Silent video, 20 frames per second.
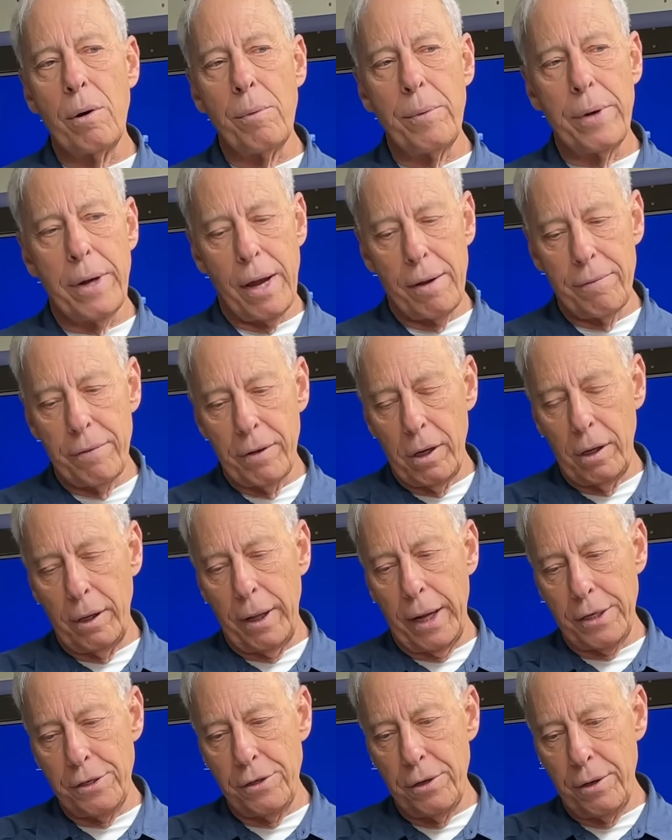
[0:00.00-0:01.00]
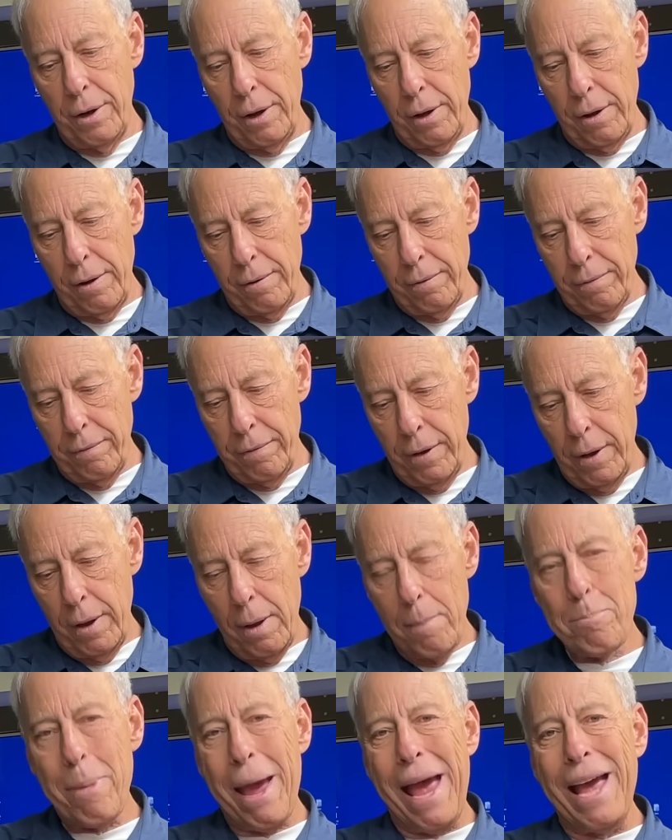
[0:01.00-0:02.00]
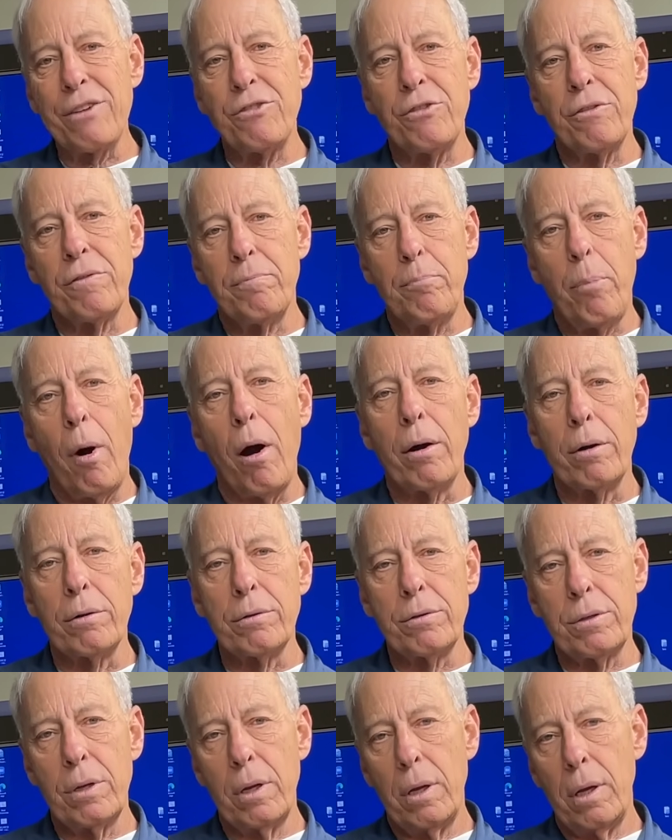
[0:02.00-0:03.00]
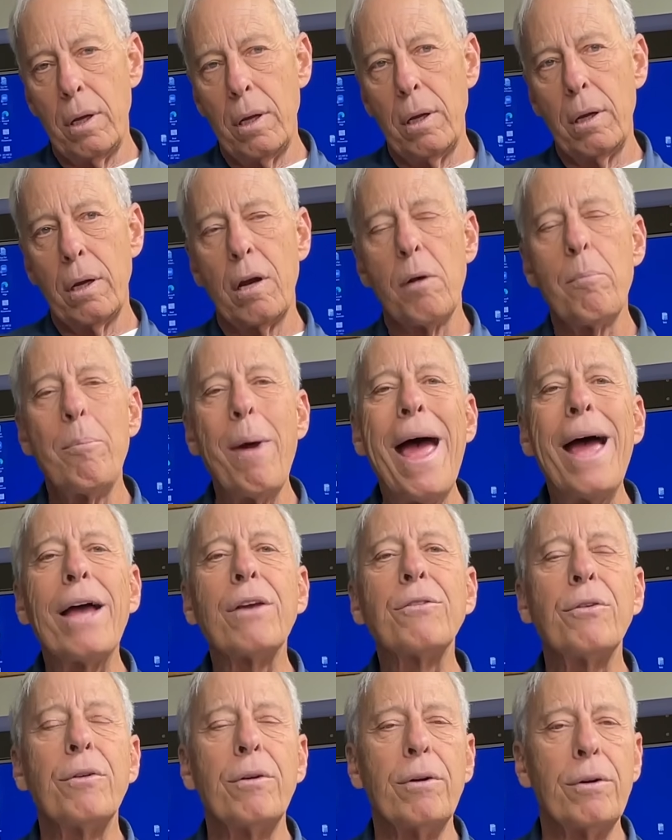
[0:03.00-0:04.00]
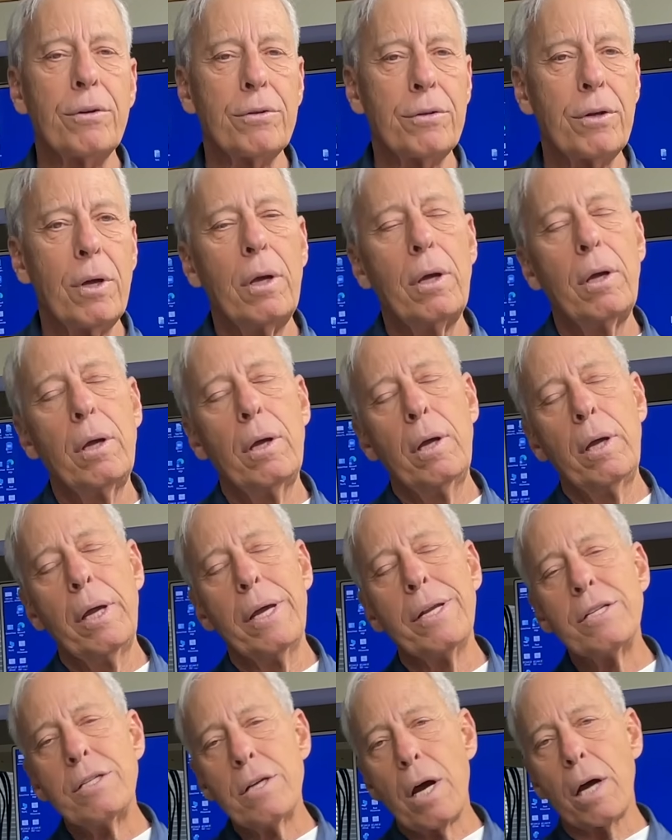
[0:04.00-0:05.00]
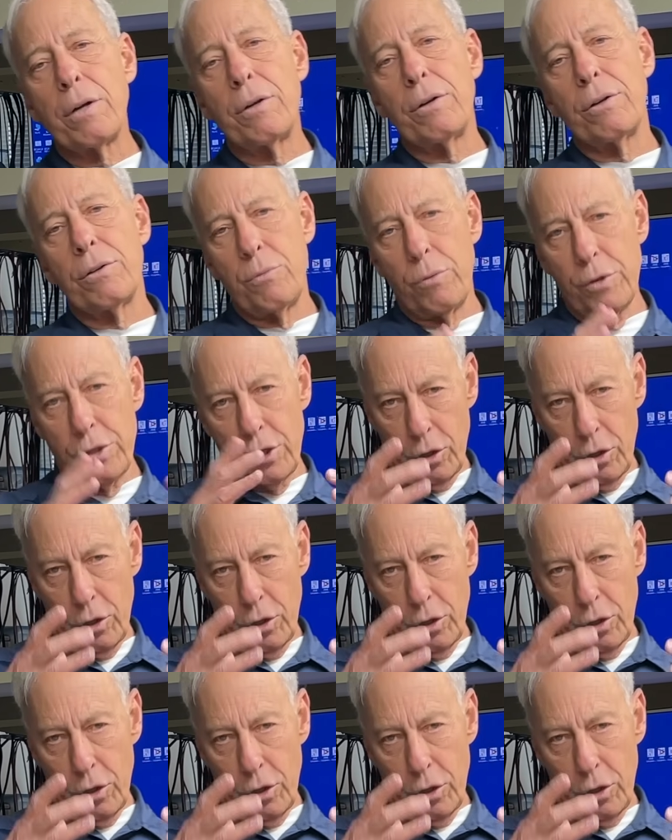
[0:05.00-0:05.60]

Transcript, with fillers: we have a collection of passive parts, capacitors, inductors, which are